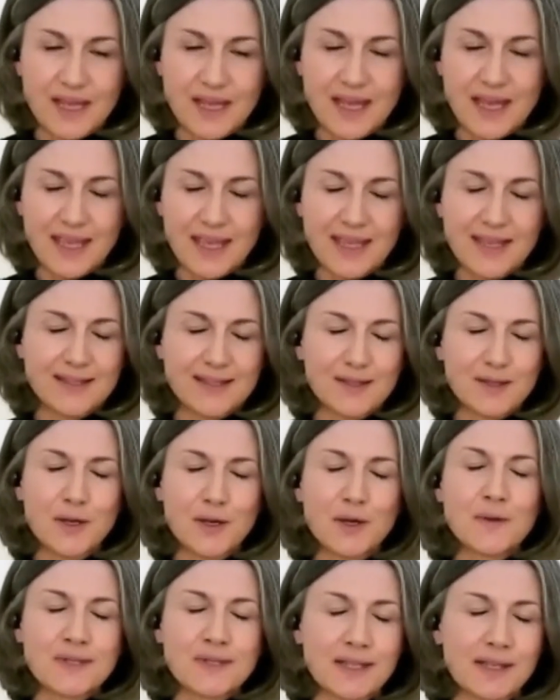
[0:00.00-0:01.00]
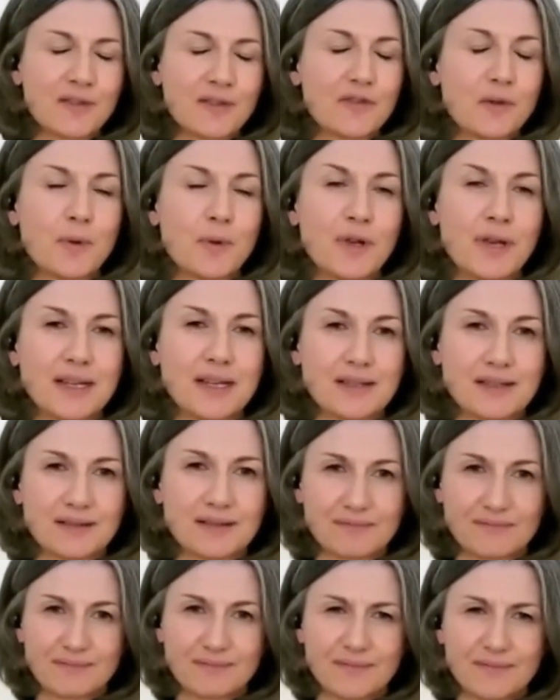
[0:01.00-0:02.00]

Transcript: There is no silver bullet.